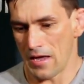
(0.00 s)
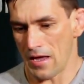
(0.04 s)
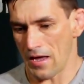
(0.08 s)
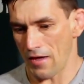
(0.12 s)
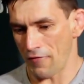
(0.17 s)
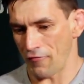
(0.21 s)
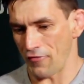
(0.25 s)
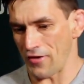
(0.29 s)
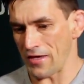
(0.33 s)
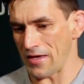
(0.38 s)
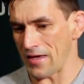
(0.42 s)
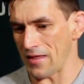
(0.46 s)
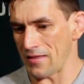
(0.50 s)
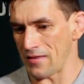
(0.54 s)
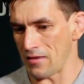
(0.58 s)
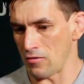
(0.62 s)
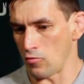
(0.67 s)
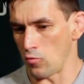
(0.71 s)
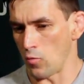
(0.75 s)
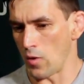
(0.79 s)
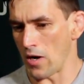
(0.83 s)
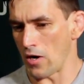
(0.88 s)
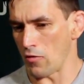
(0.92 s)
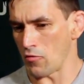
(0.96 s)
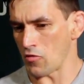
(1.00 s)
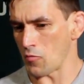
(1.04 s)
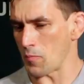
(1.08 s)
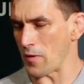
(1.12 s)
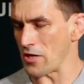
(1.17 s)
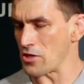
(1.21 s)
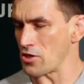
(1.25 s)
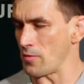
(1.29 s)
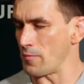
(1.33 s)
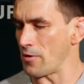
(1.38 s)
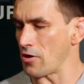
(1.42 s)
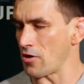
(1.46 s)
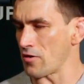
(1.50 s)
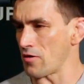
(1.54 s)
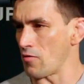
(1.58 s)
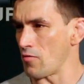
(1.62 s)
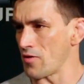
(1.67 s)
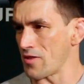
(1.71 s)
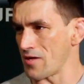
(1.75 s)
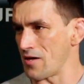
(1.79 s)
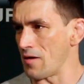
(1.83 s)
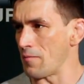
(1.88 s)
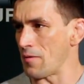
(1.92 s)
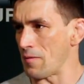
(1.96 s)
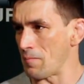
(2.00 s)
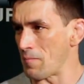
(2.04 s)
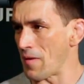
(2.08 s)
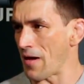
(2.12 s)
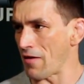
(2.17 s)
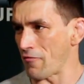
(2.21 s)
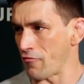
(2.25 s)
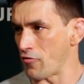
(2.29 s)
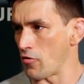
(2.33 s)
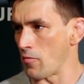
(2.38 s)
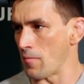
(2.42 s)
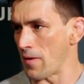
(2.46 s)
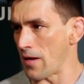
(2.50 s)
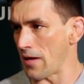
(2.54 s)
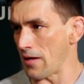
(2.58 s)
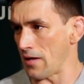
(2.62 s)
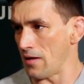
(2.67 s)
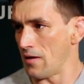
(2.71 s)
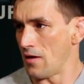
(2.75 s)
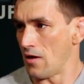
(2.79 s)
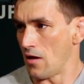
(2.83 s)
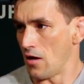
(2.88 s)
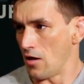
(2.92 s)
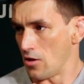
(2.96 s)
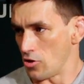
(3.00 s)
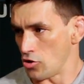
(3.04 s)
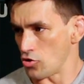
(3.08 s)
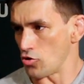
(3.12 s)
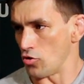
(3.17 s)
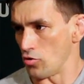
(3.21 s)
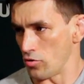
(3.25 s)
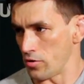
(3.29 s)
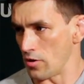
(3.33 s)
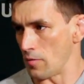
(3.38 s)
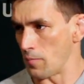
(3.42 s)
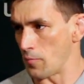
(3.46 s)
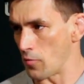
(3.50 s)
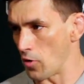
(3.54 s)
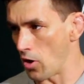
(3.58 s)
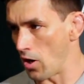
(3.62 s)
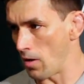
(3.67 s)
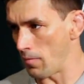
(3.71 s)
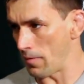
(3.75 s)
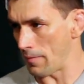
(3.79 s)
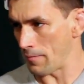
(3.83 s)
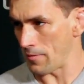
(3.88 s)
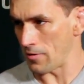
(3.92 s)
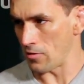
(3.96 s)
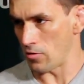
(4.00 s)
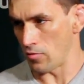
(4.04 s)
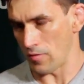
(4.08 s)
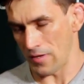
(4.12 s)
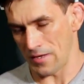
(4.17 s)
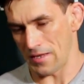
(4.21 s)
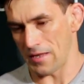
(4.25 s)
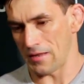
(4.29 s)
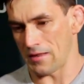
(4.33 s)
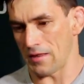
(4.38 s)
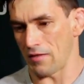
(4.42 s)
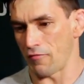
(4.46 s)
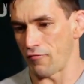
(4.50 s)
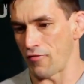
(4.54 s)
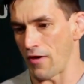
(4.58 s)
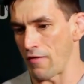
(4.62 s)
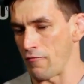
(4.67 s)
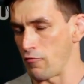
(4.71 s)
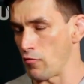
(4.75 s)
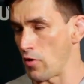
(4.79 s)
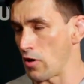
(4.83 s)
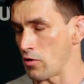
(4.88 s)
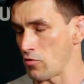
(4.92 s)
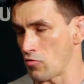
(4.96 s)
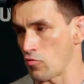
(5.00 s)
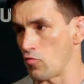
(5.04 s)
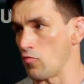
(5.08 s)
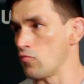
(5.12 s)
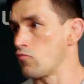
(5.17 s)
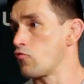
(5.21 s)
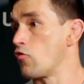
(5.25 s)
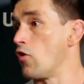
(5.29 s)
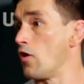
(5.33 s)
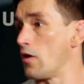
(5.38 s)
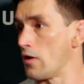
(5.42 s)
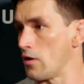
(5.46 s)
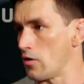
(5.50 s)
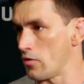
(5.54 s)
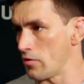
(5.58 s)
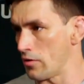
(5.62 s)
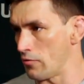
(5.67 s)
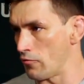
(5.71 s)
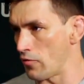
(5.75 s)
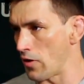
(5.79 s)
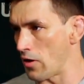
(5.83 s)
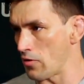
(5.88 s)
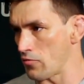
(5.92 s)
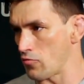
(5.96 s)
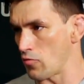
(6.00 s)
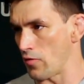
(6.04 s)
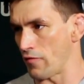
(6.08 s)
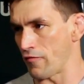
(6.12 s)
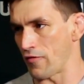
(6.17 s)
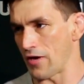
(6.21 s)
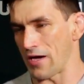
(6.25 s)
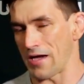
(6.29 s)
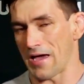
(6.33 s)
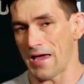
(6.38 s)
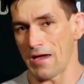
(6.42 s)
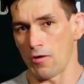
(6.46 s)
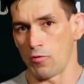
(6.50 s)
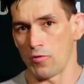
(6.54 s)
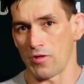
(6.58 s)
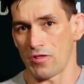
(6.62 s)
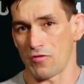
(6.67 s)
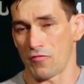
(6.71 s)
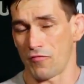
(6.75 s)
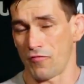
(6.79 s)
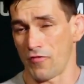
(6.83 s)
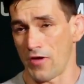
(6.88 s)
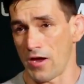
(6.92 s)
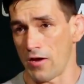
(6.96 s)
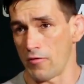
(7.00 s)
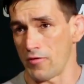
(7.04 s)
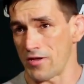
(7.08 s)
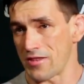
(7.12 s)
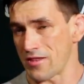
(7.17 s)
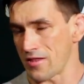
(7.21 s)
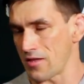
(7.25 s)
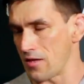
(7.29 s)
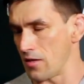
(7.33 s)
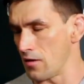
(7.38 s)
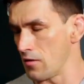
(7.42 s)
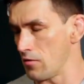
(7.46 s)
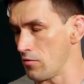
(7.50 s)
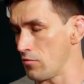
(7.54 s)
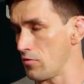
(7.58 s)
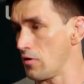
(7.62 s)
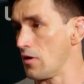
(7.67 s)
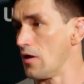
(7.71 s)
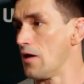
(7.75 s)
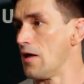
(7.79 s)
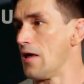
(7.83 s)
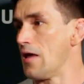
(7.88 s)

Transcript: I think I did well, especially because I was coming back from my shoulder problem, you know, and I did five rounds controlling other rounds with a guy who is very skilled